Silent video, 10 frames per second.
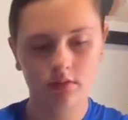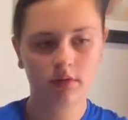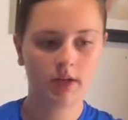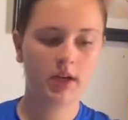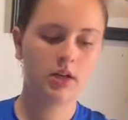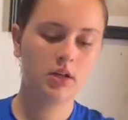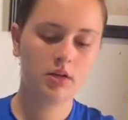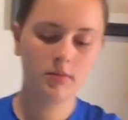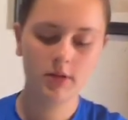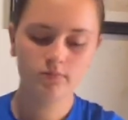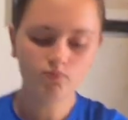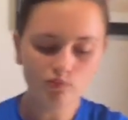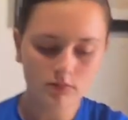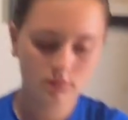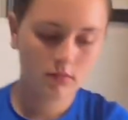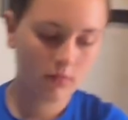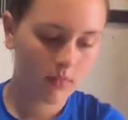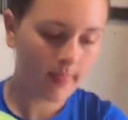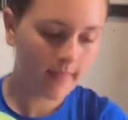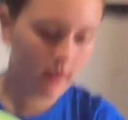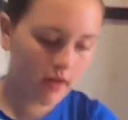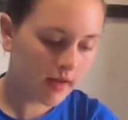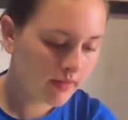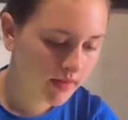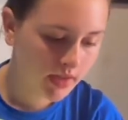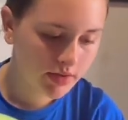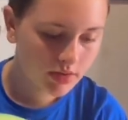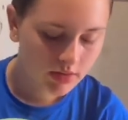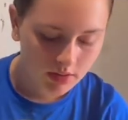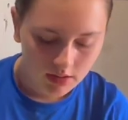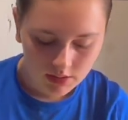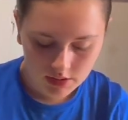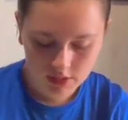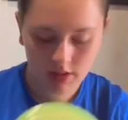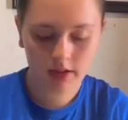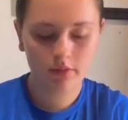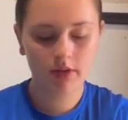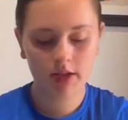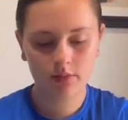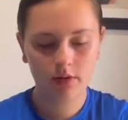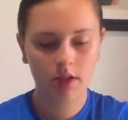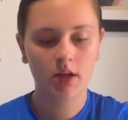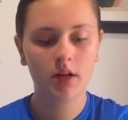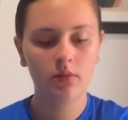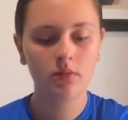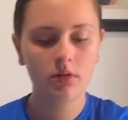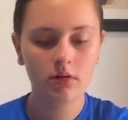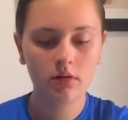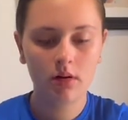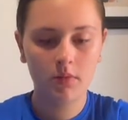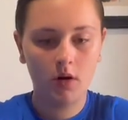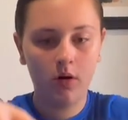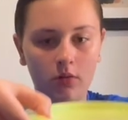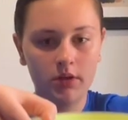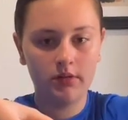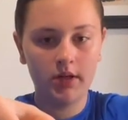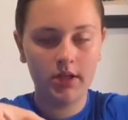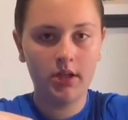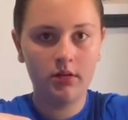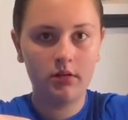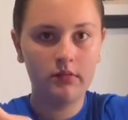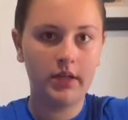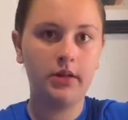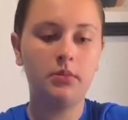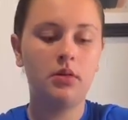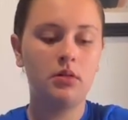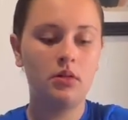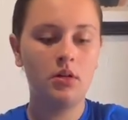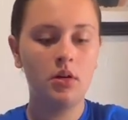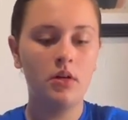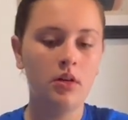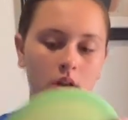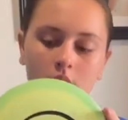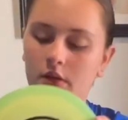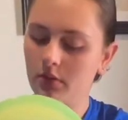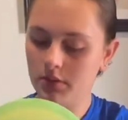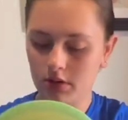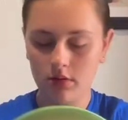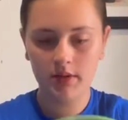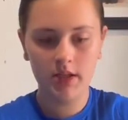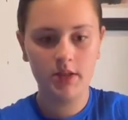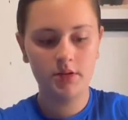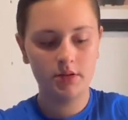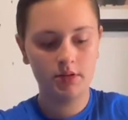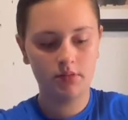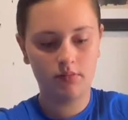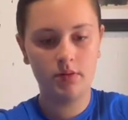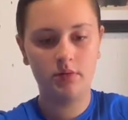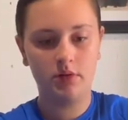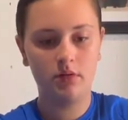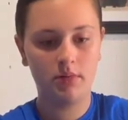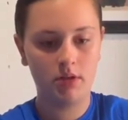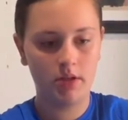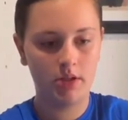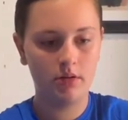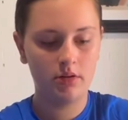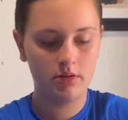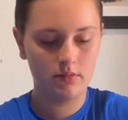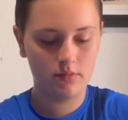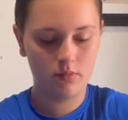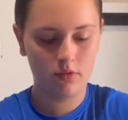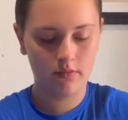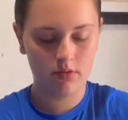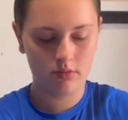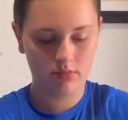Well, he handed it to me. And then, just like we did with the other one, I'm going to hold it right here in the rim. The other one was a little bit easier because the rim was a little bit thicker because it was more of a...